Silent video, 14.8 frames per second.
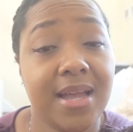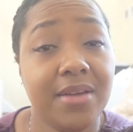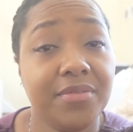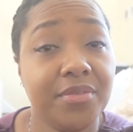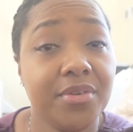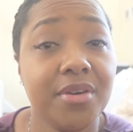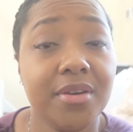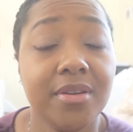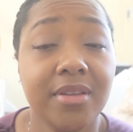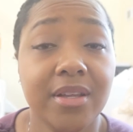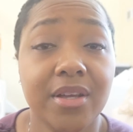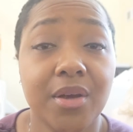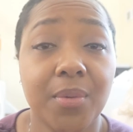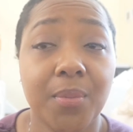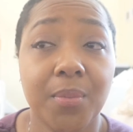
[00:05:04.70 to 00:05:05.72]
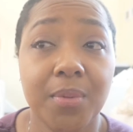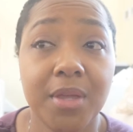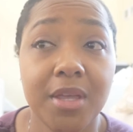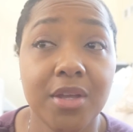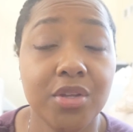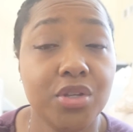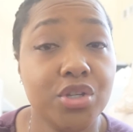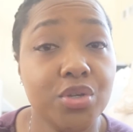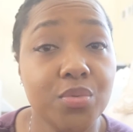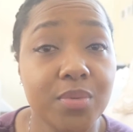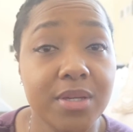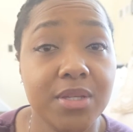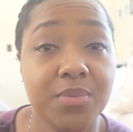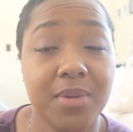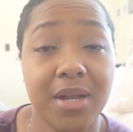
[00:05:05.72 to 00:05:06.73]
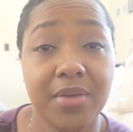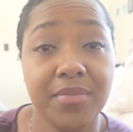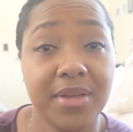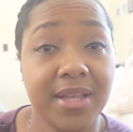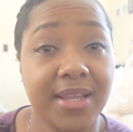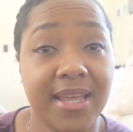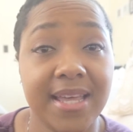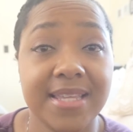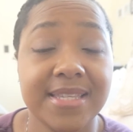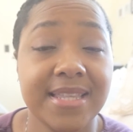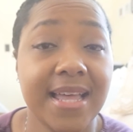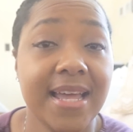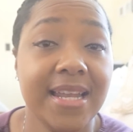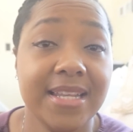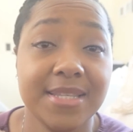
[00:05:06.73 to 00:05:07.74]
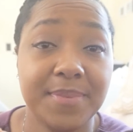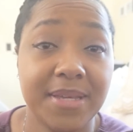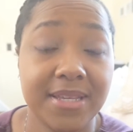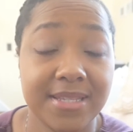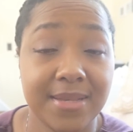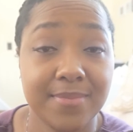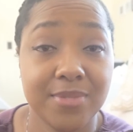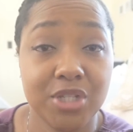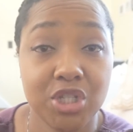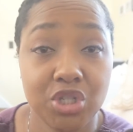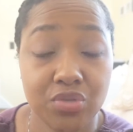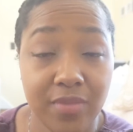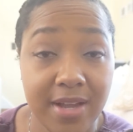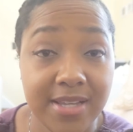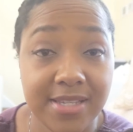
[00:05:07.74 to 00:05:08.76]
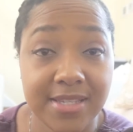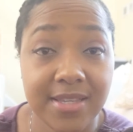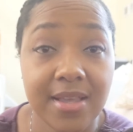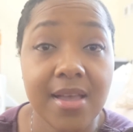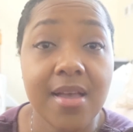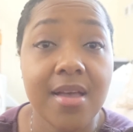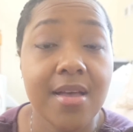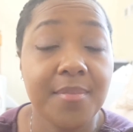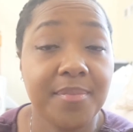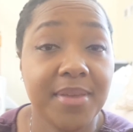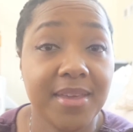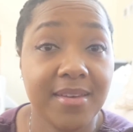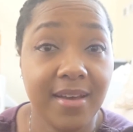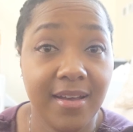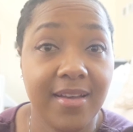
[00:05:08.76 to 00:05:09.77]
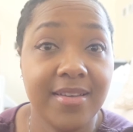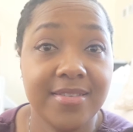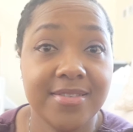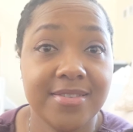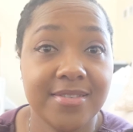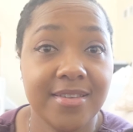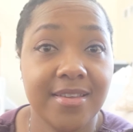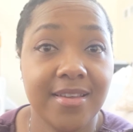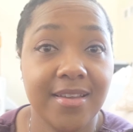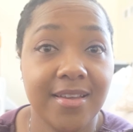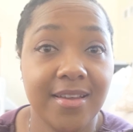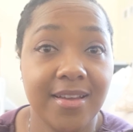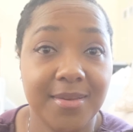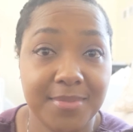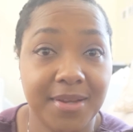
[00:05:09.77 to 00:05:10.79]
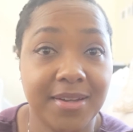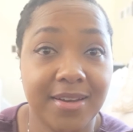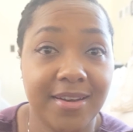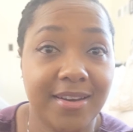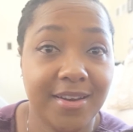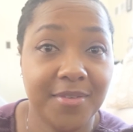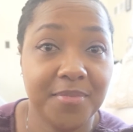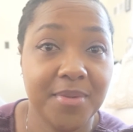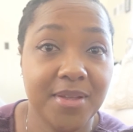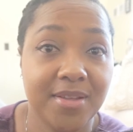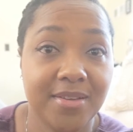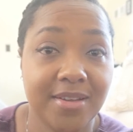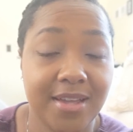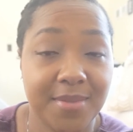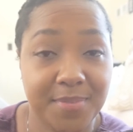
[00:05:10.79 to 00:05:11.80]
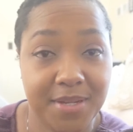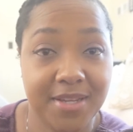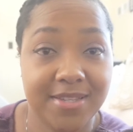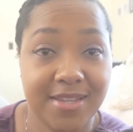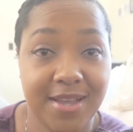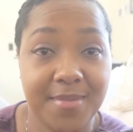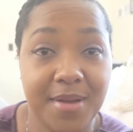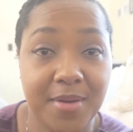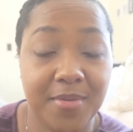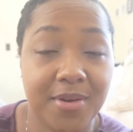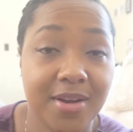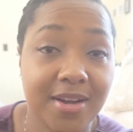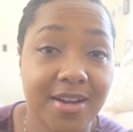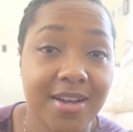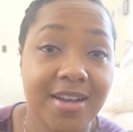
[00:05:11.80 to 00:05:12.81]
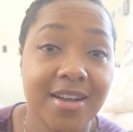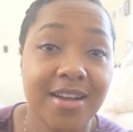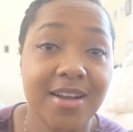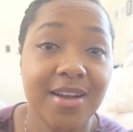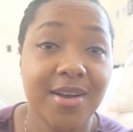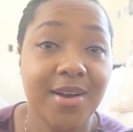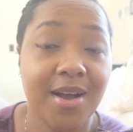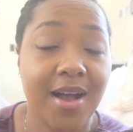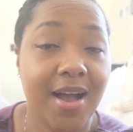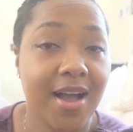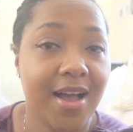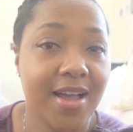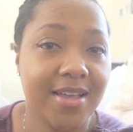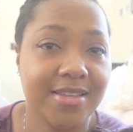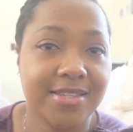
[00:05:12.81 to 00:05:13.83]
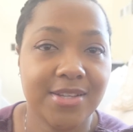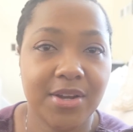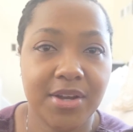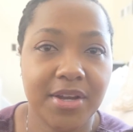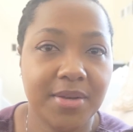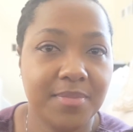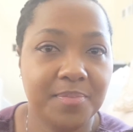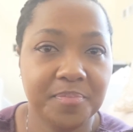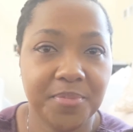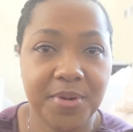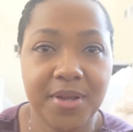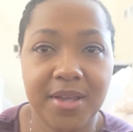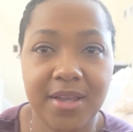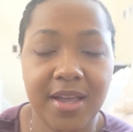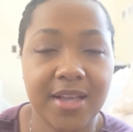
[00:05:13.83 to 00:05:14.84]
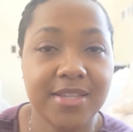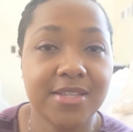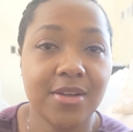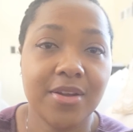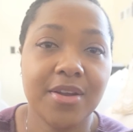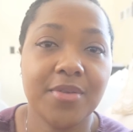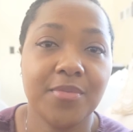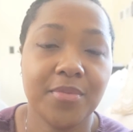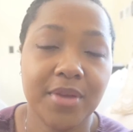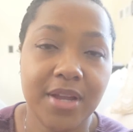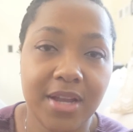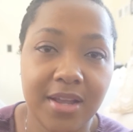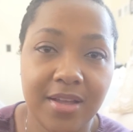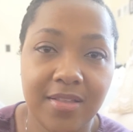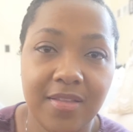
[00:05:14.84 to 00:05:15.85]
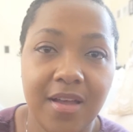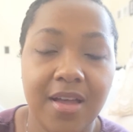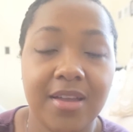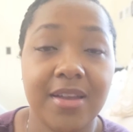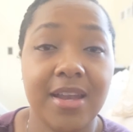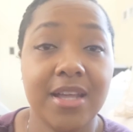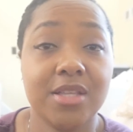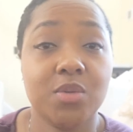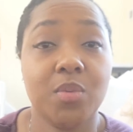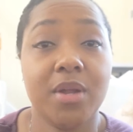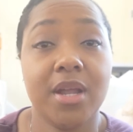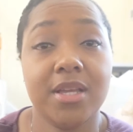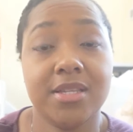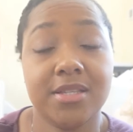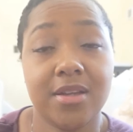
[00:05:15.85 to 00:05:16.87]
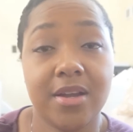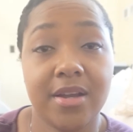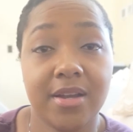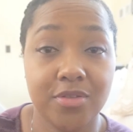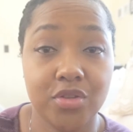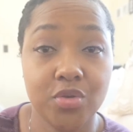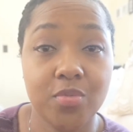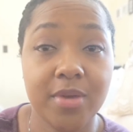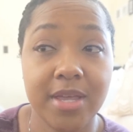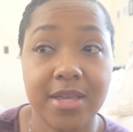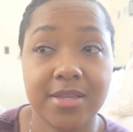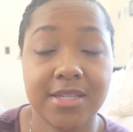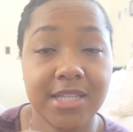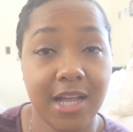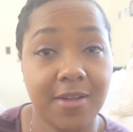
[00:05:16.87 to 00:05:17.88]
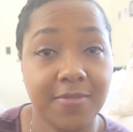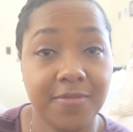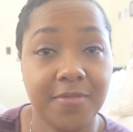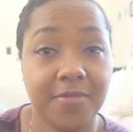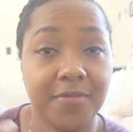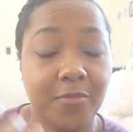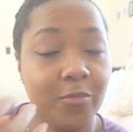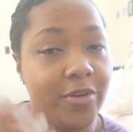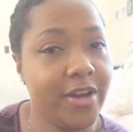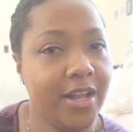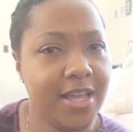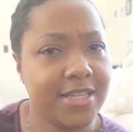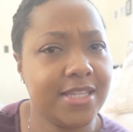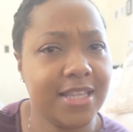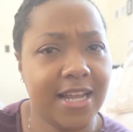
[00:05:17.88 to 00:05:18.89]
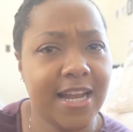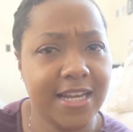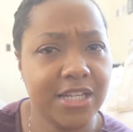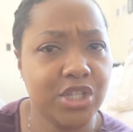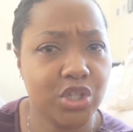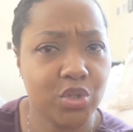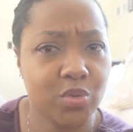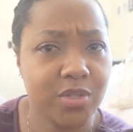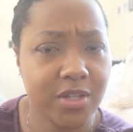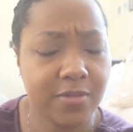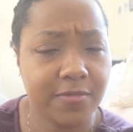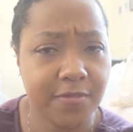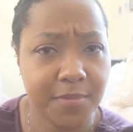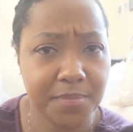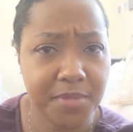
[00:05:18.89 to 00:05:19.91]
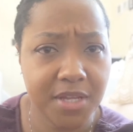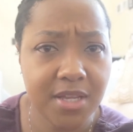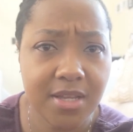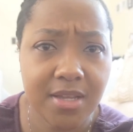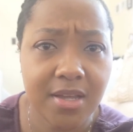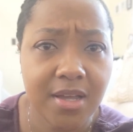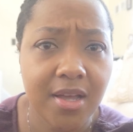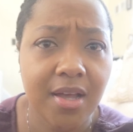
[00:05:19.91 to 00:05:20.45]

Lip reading: after like a week, 2 weeks, when I realized that it's because I'm stressed, because I'm not getting enough milk, and because I'm at work, I started reading a lot, and that's when I started doing stuff, realizing that I need to do stuff for me.